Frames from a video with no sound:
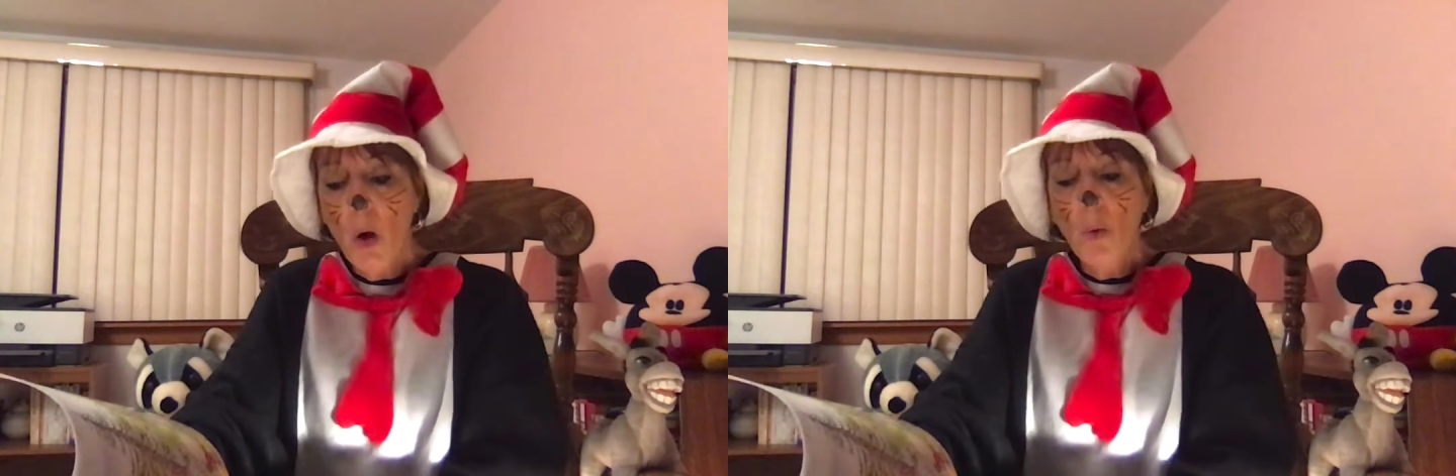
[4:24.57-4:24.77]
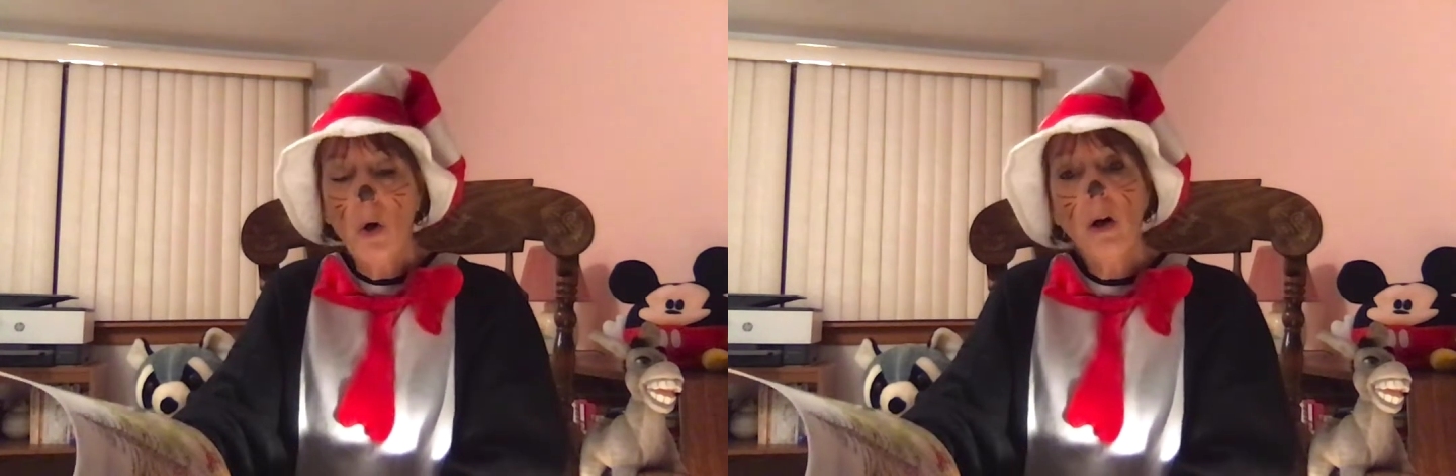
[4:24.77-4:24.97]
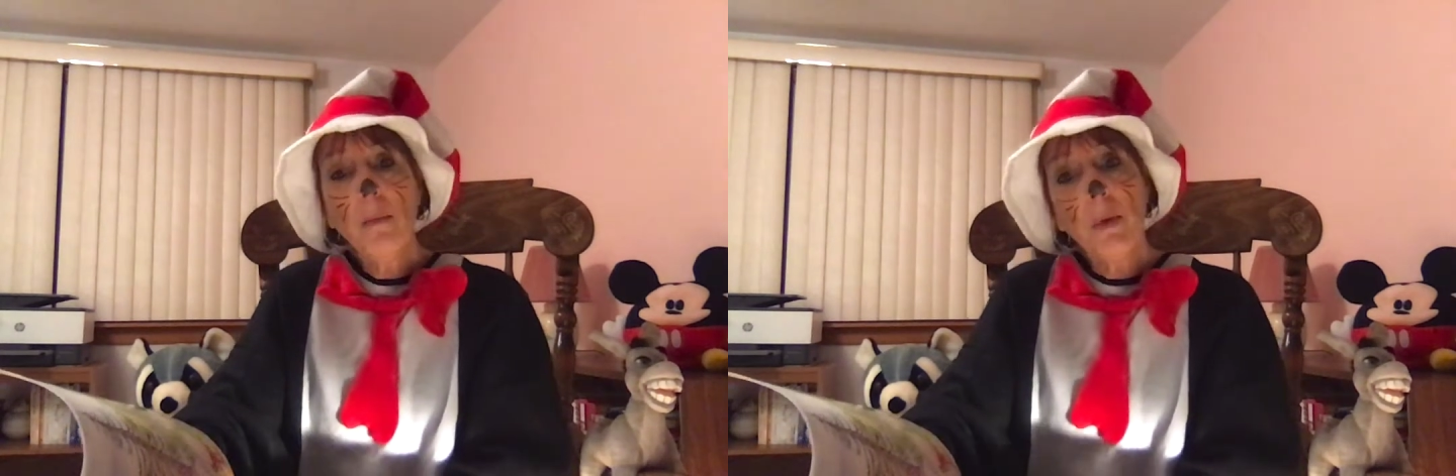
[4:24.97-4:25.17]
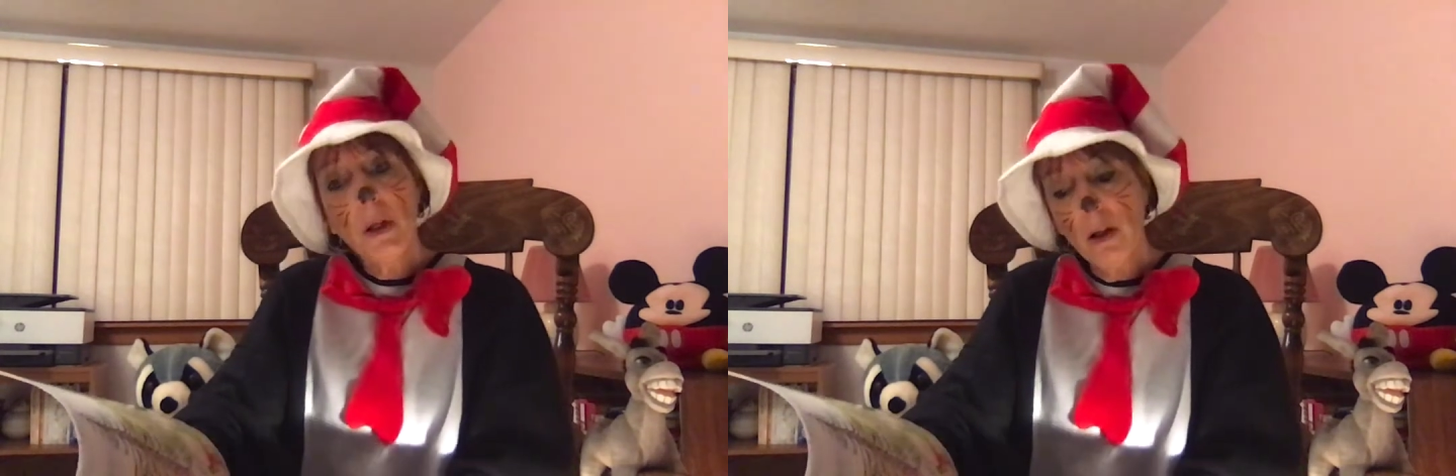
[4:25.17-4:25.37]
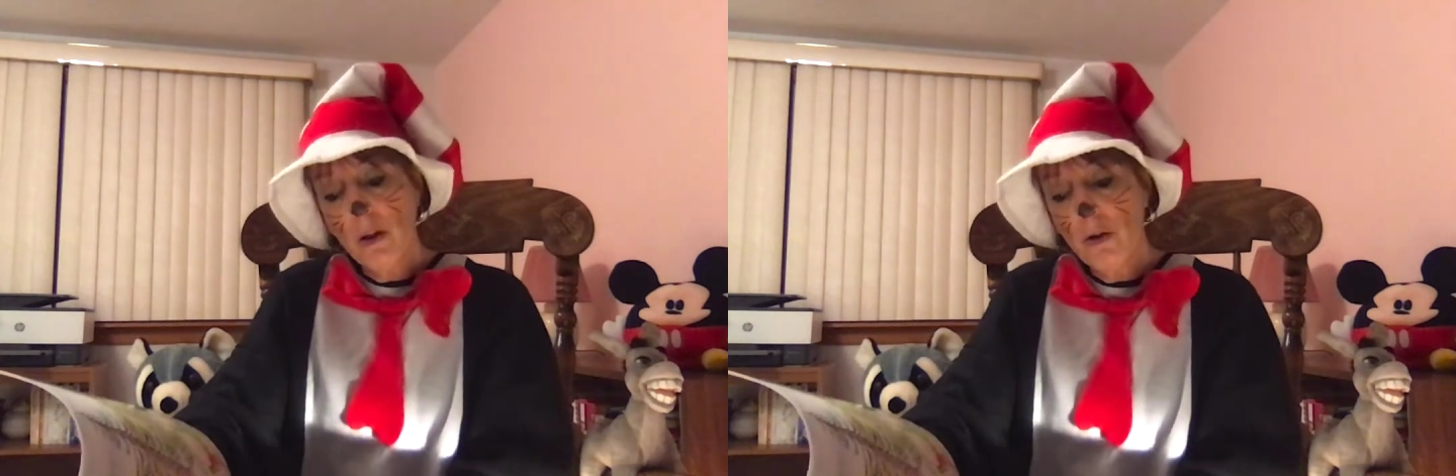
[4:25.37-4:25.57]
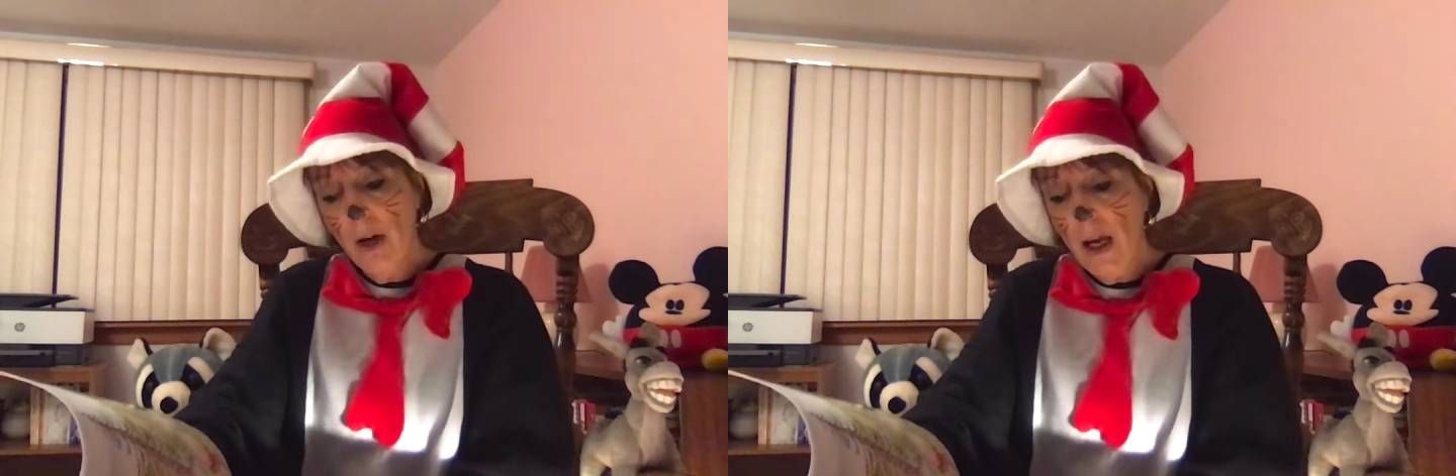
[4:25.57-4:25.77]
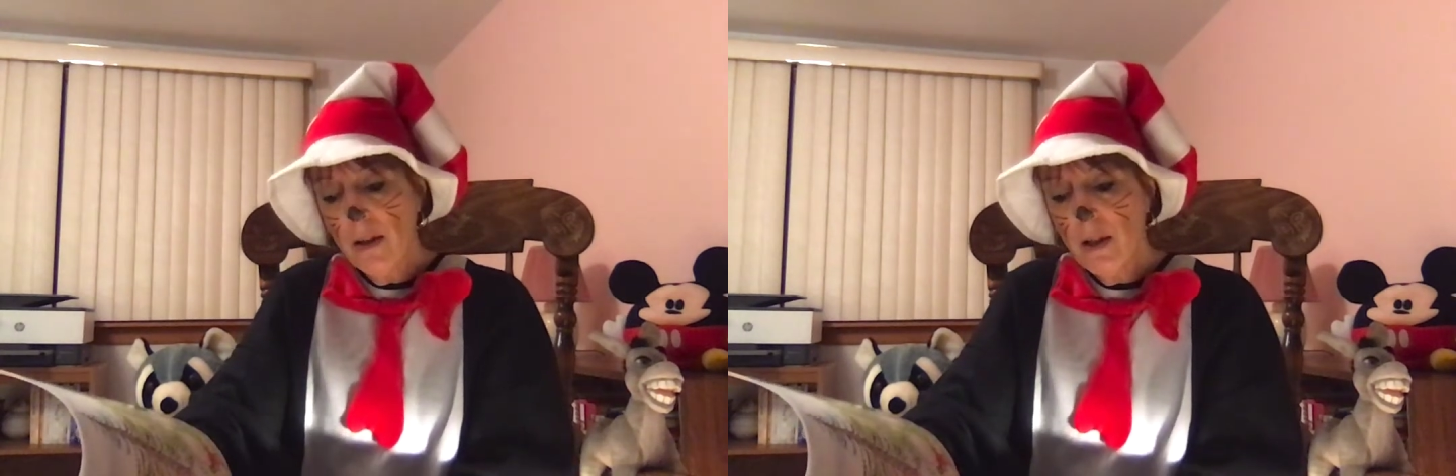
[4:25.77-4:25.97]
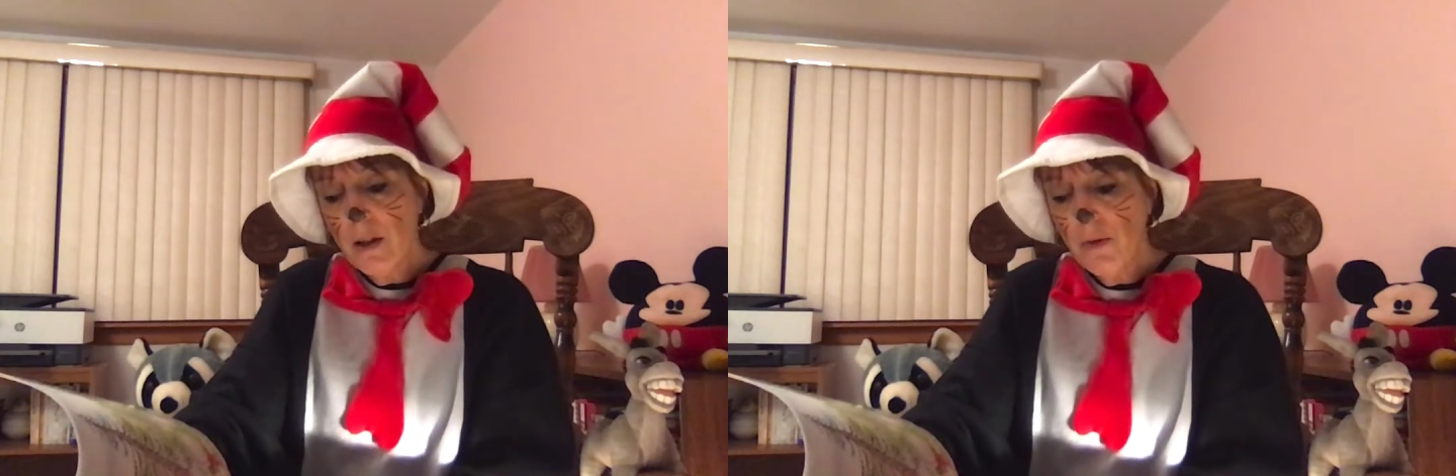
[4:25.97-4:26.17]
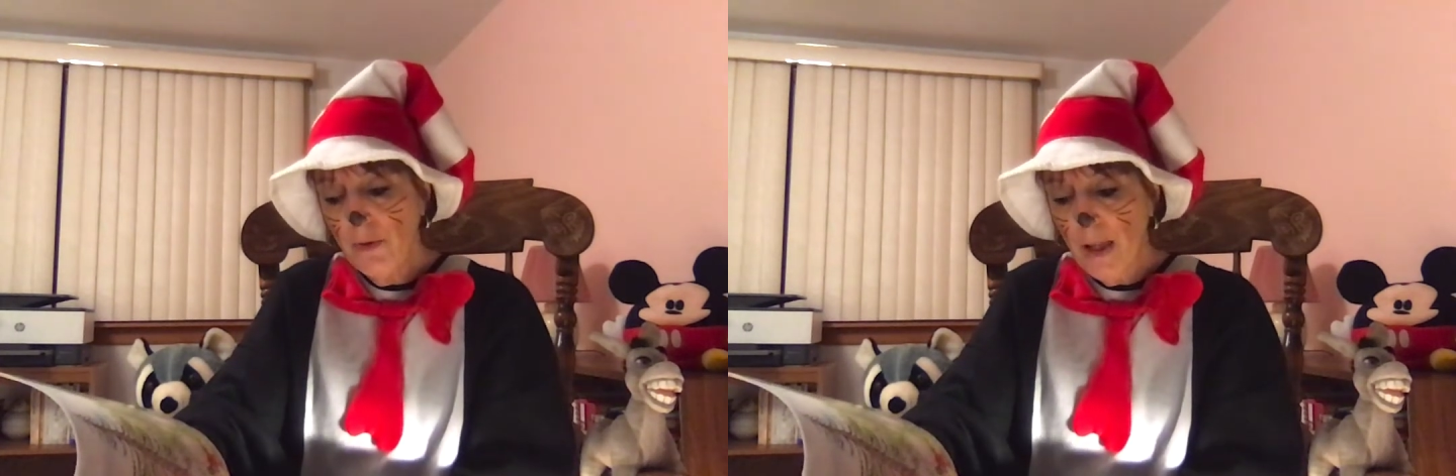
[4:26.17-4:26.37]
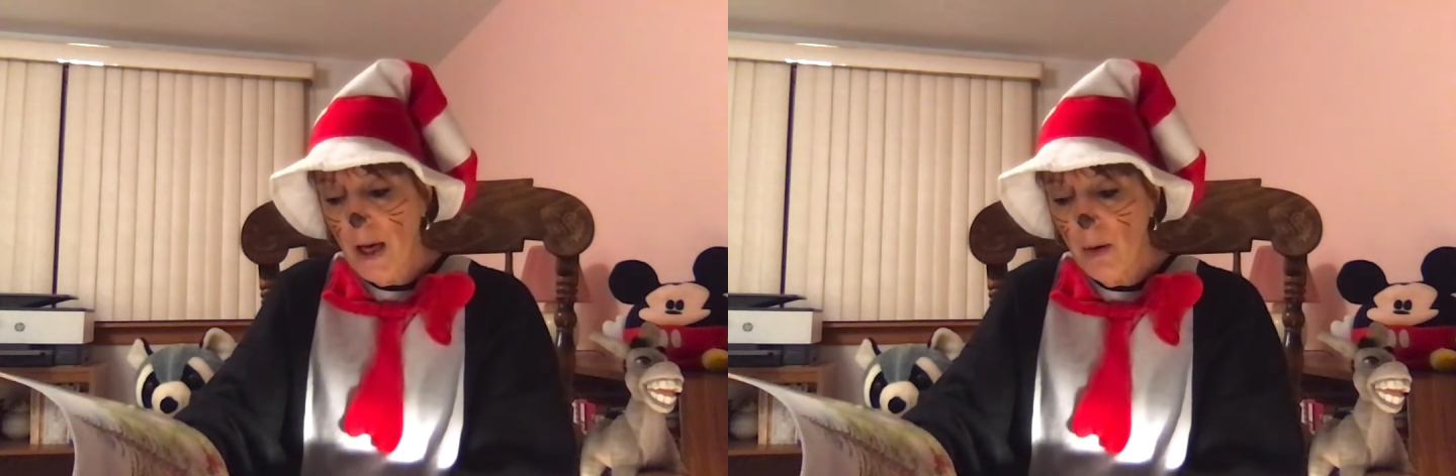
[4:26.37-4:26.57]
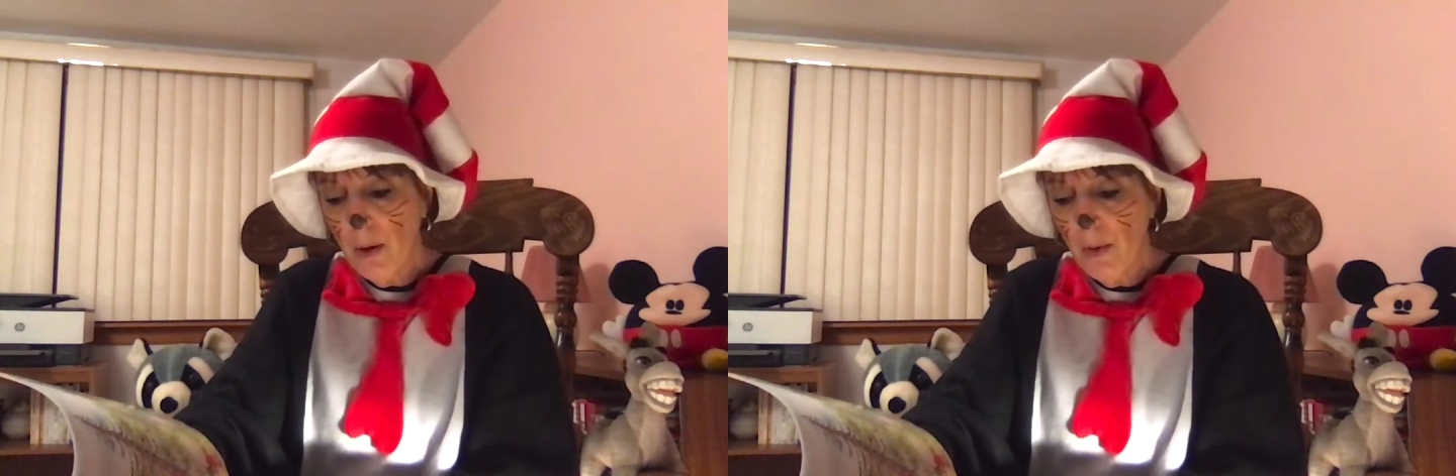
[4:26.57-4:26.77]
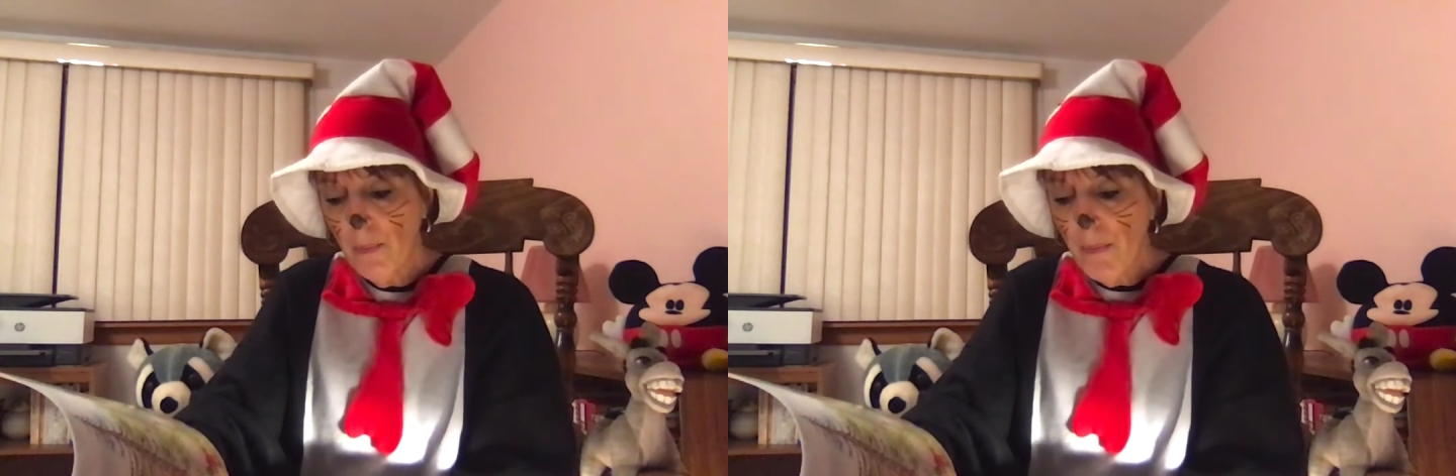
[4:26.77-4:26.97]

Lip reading: where a miller ground it to flour.